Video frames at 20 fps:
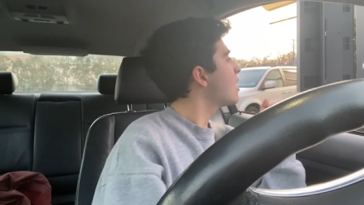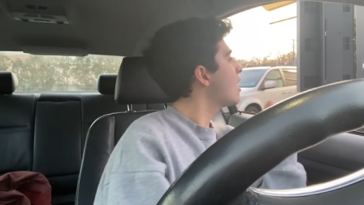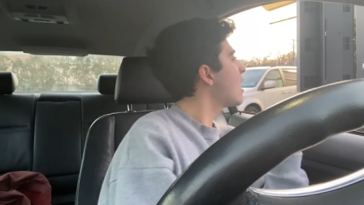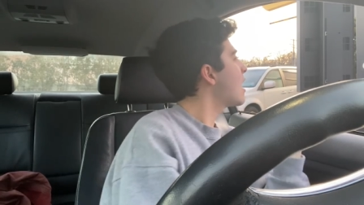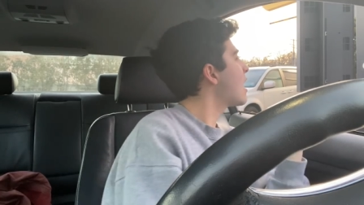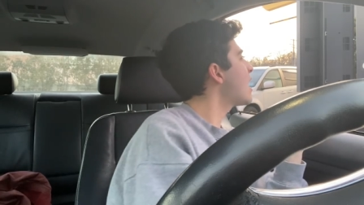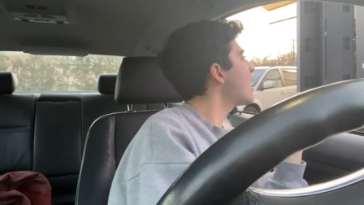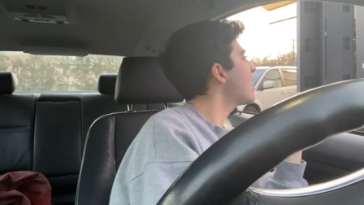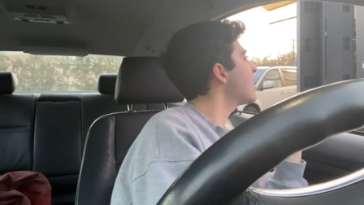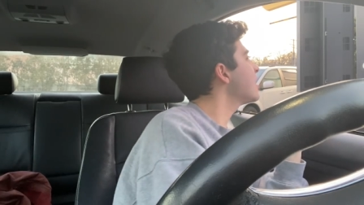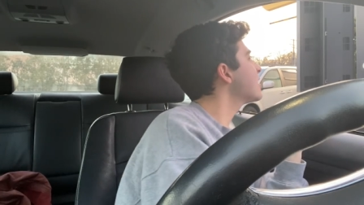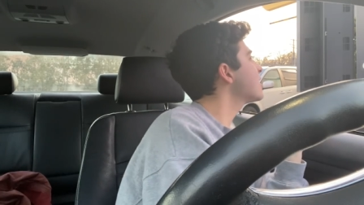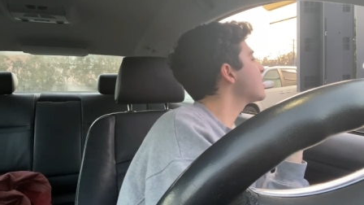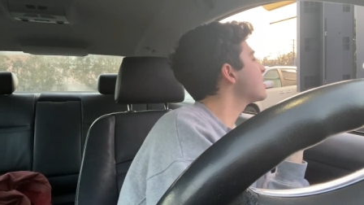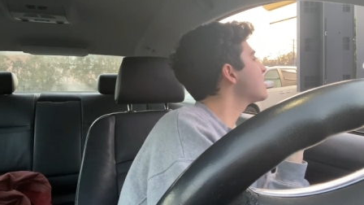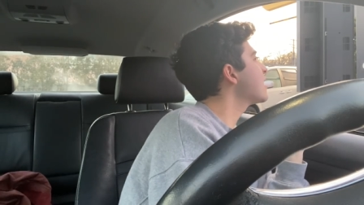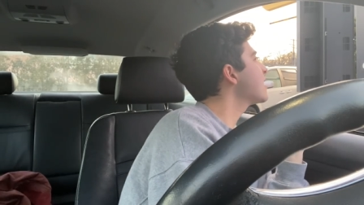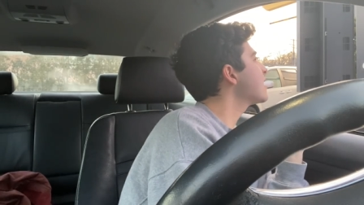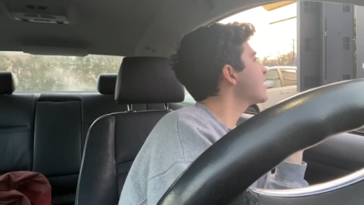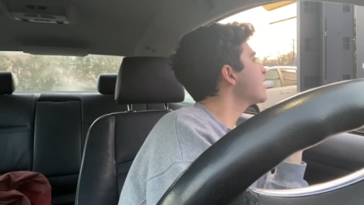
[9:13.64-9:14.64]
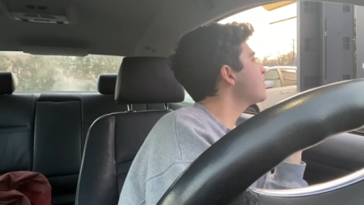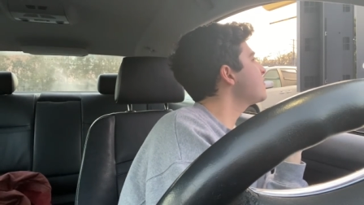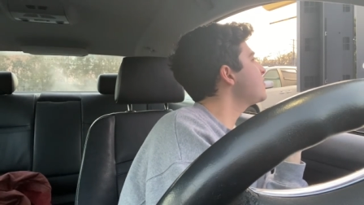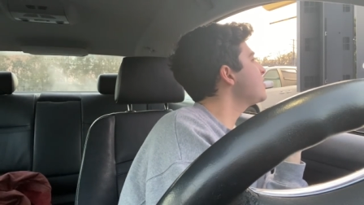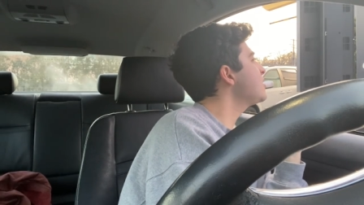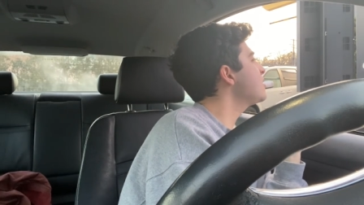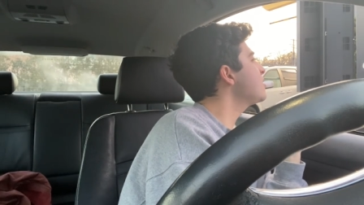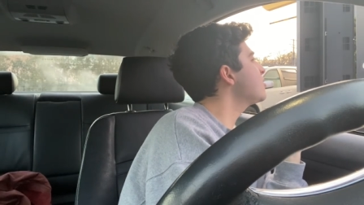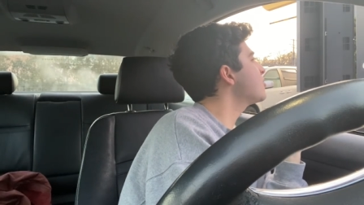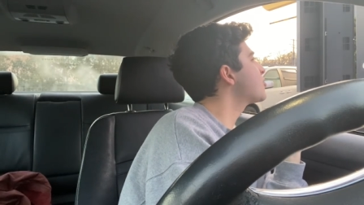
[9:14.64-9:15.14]
Hi, can I get
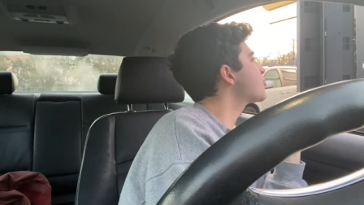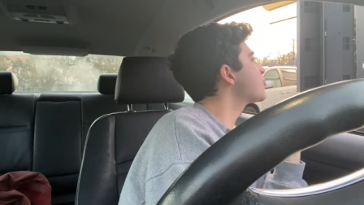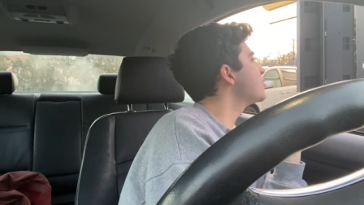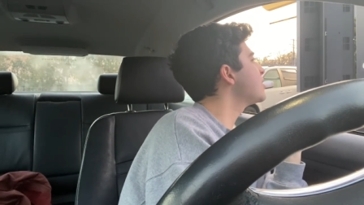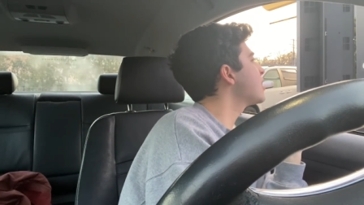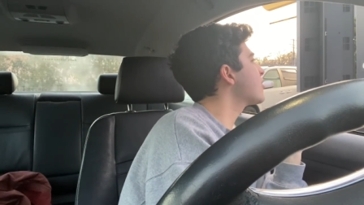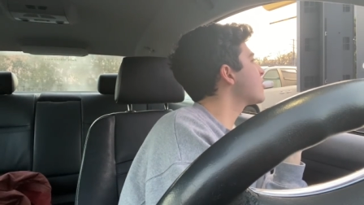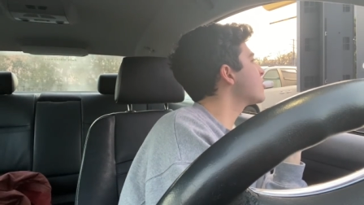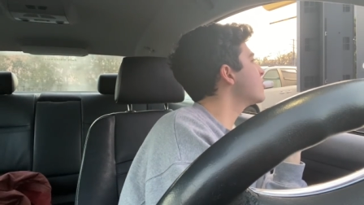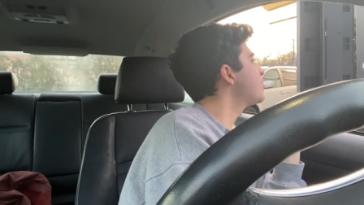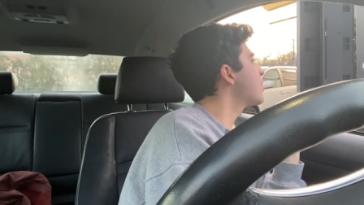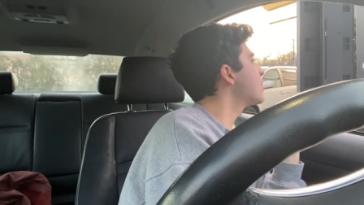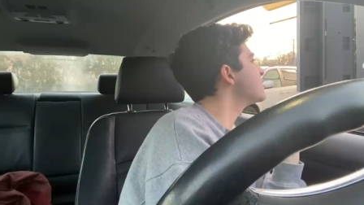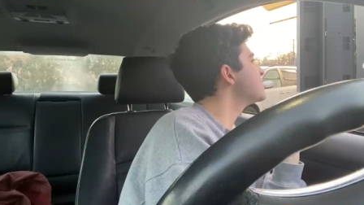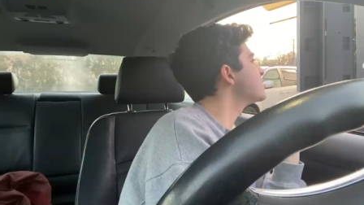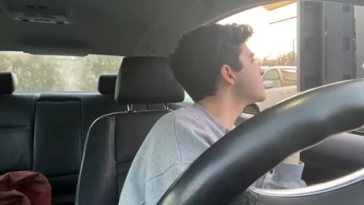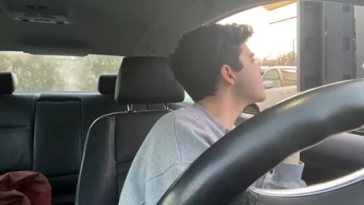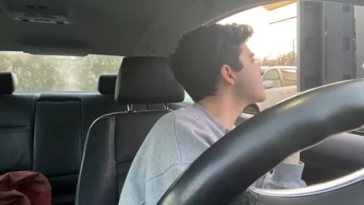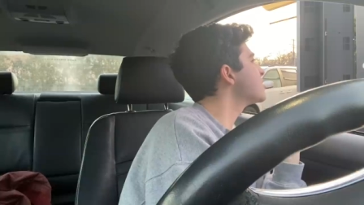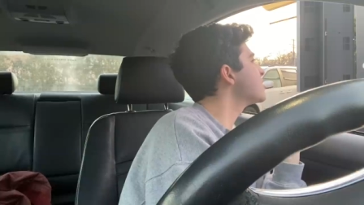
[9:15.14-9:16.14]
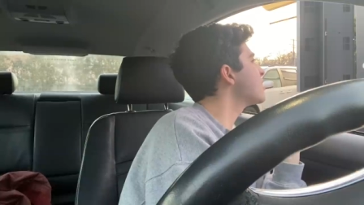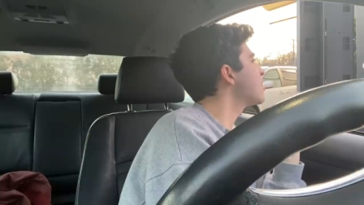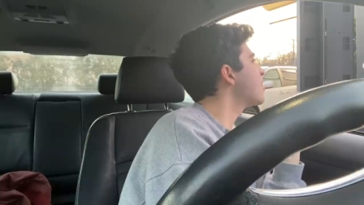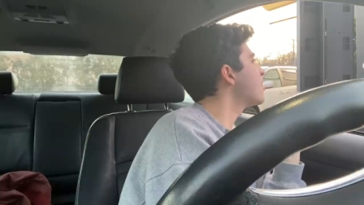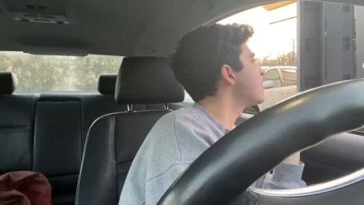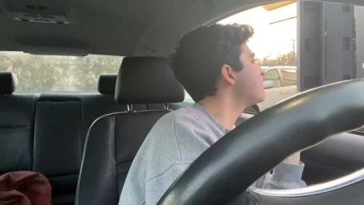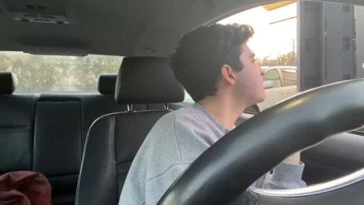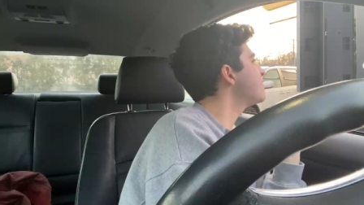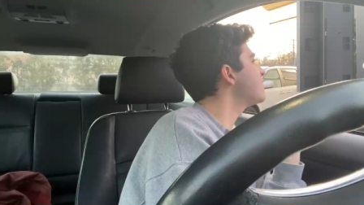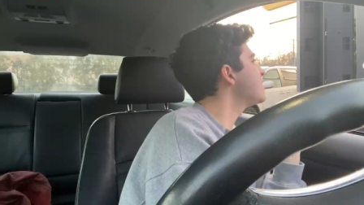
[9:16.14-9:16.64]
the three dollar bundle
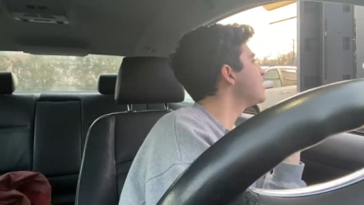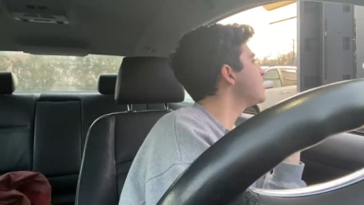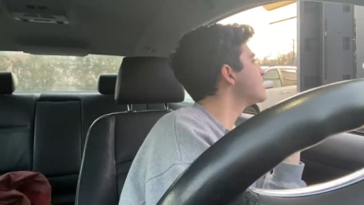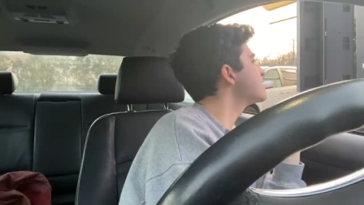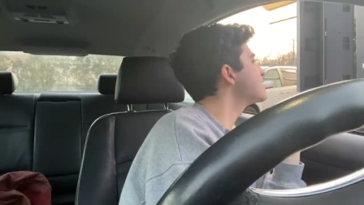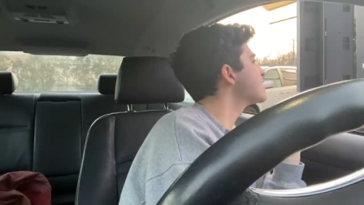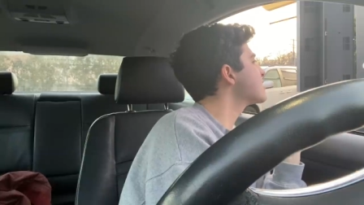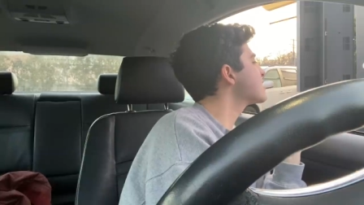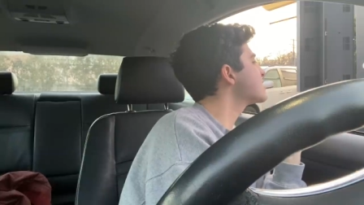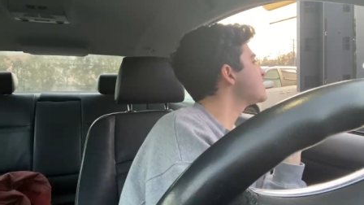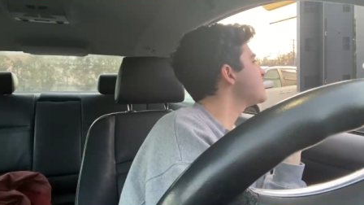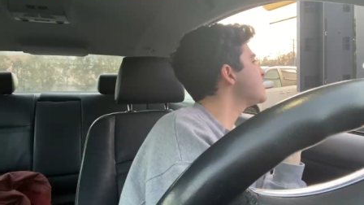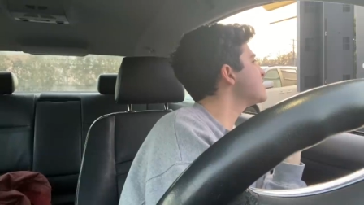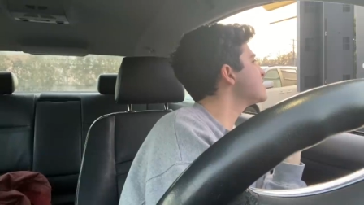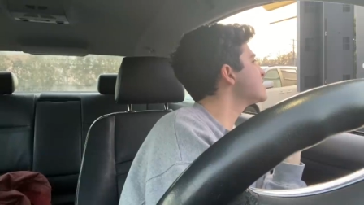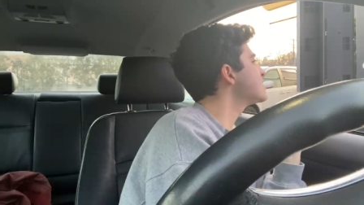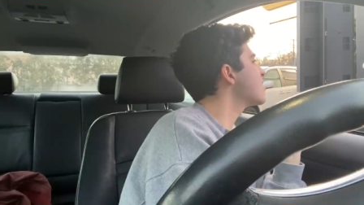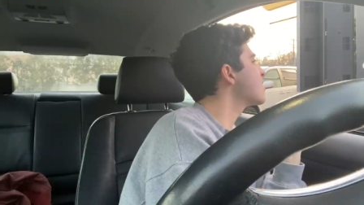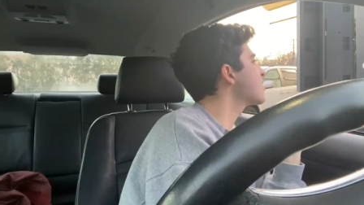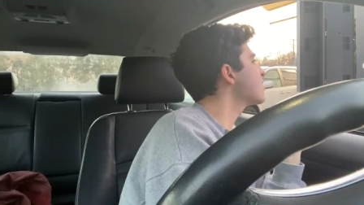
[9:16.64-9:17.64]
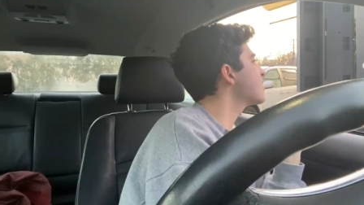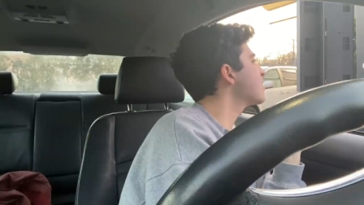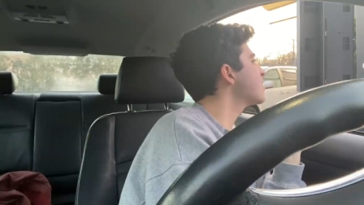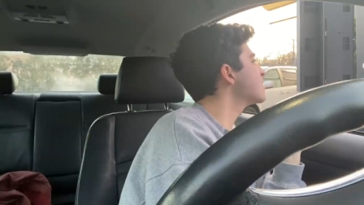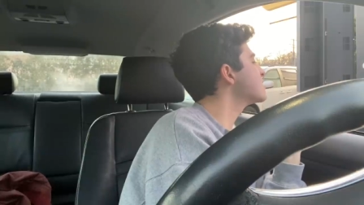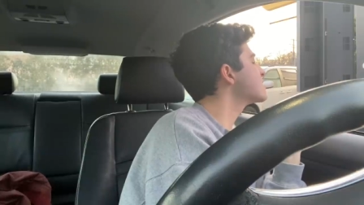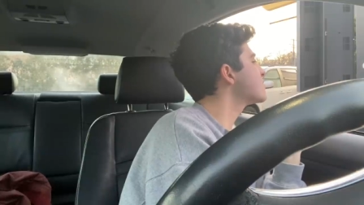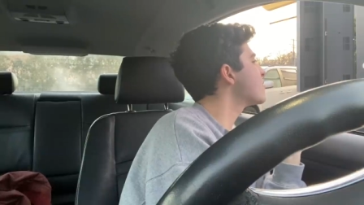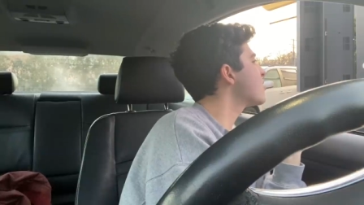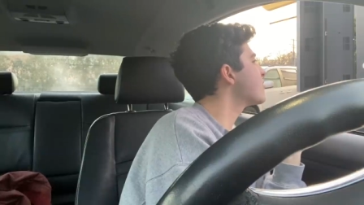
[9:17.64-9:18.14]
of the six-piece nugget
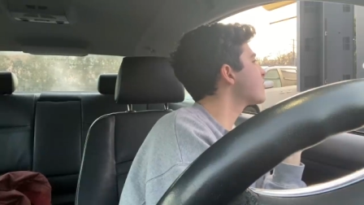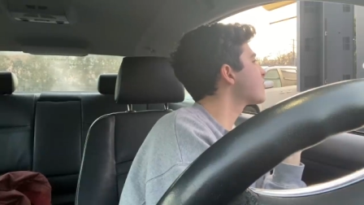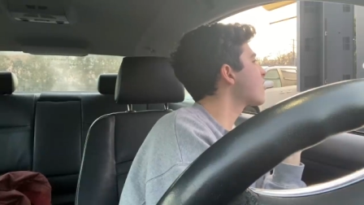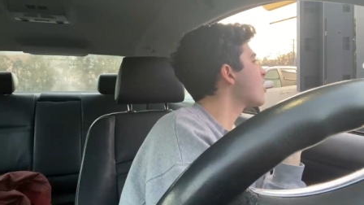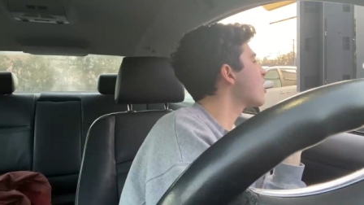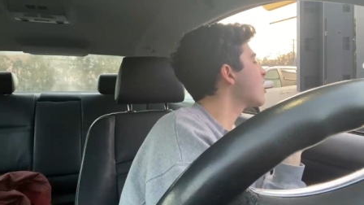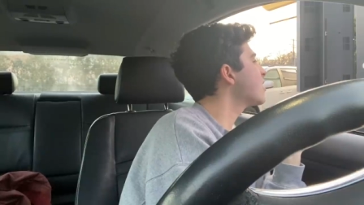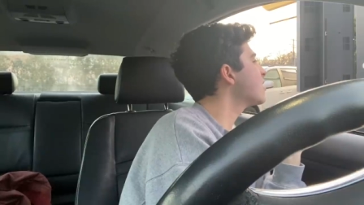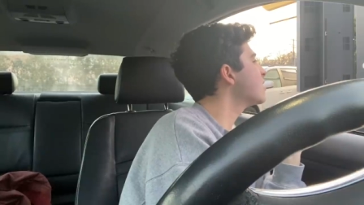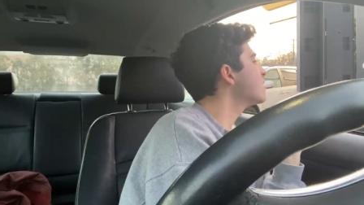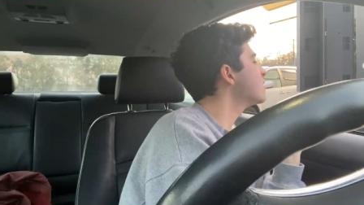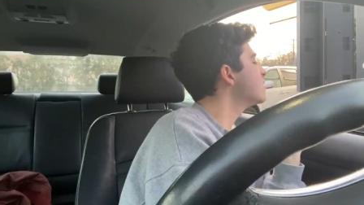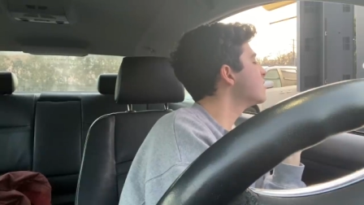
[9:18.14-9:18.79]
and small fry?